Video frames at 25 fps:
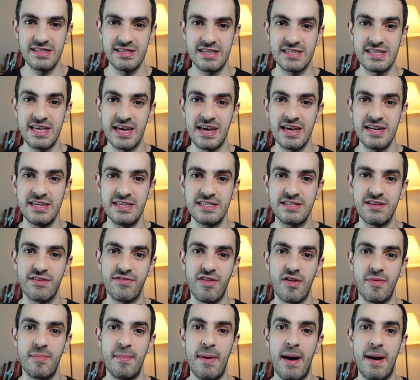The second is
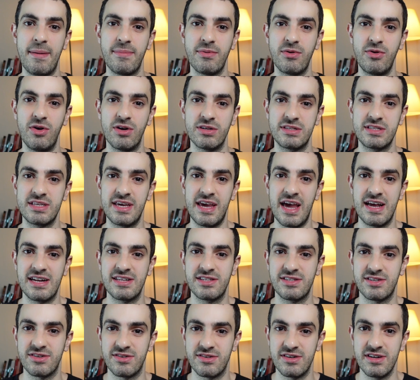that my mom got
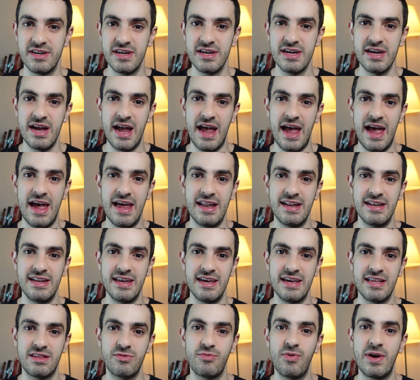cancer and
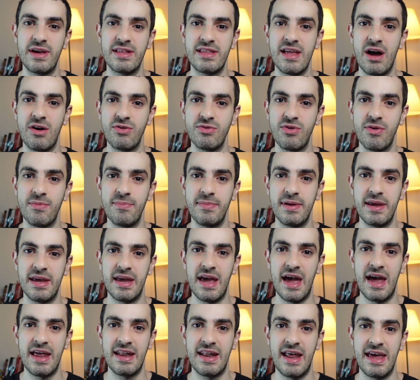it weighed down on
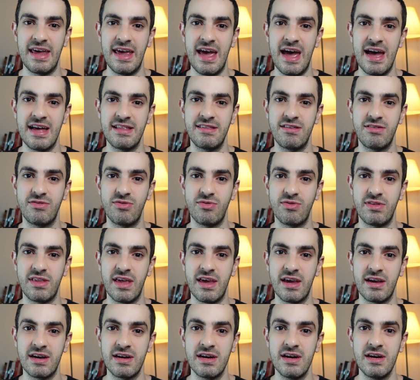me and I had to
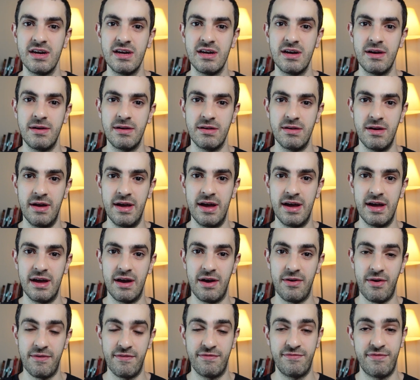take a
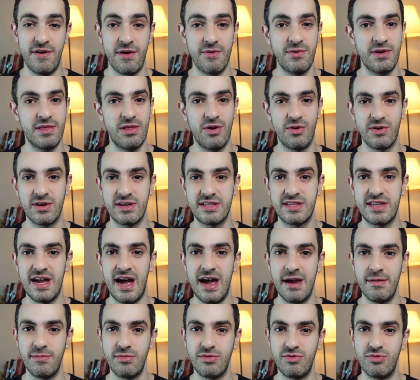very long
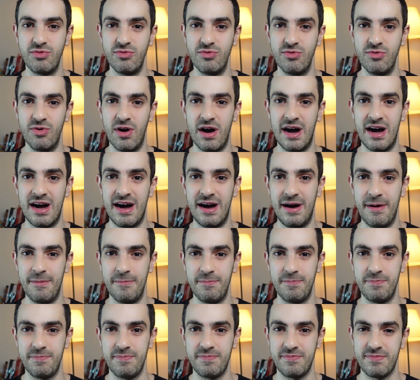time to
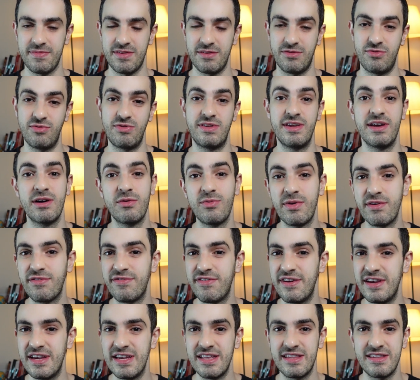deal
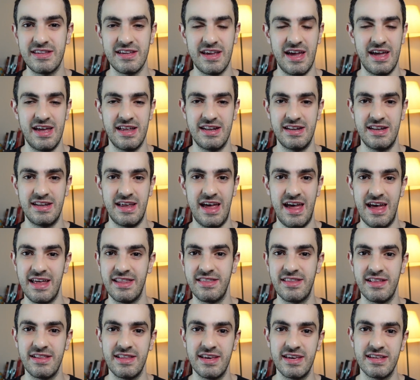with it and
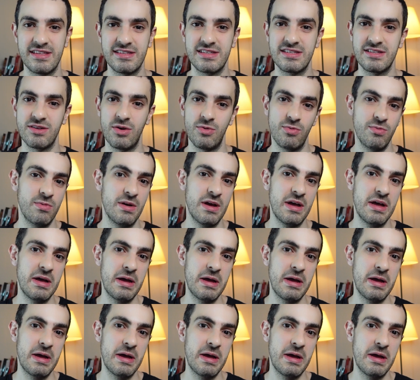handle it, so